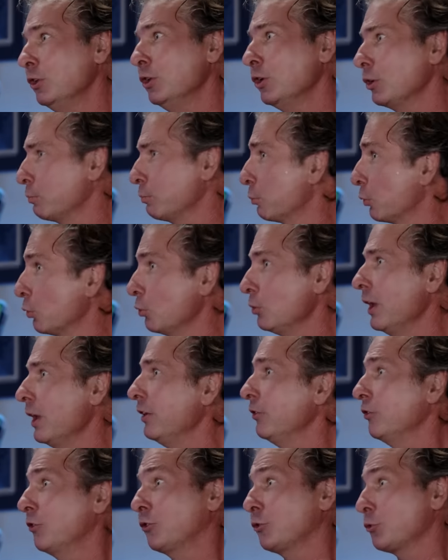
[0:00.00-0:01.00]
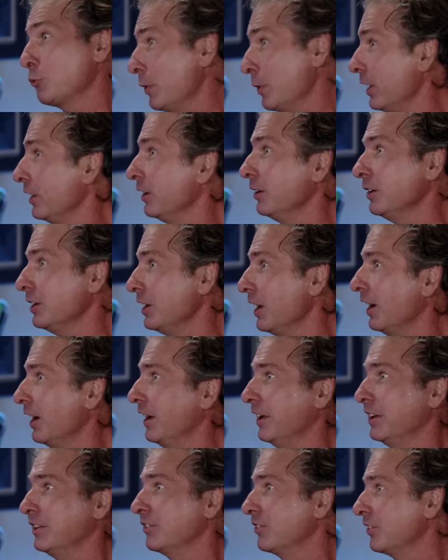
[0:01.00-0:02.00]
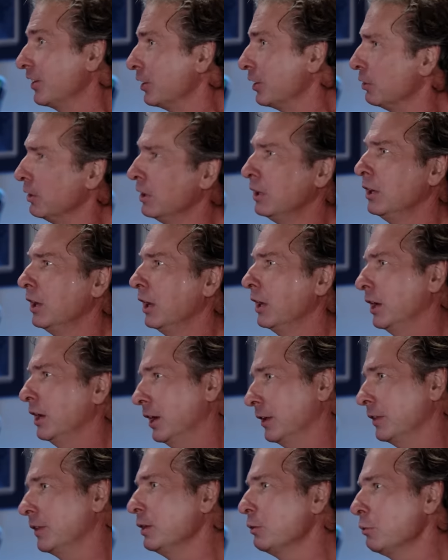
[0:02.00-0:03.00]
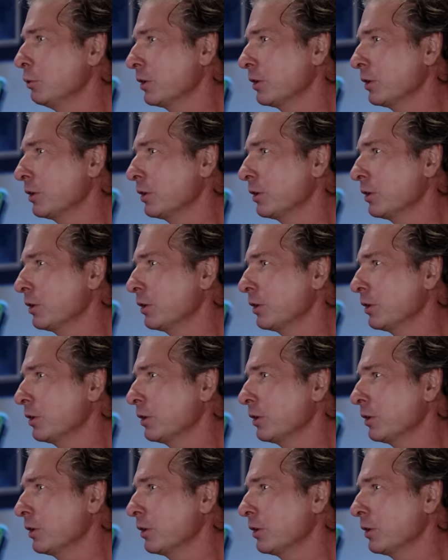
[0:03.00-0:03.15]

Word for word: you looked Brule straight in the eye and said, I think